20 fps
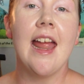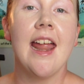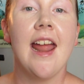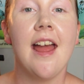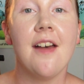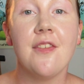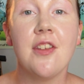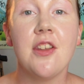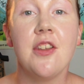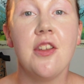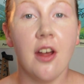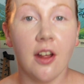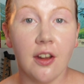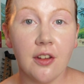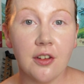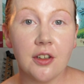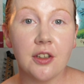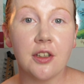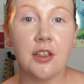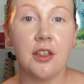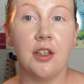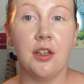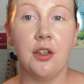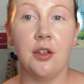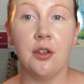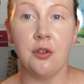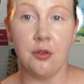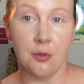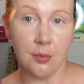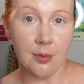have another
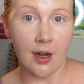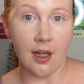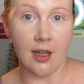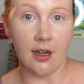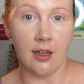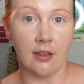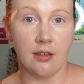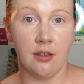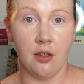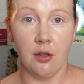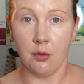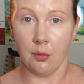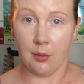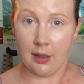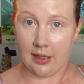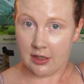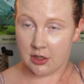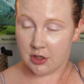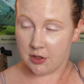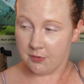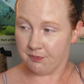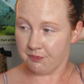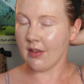new product, which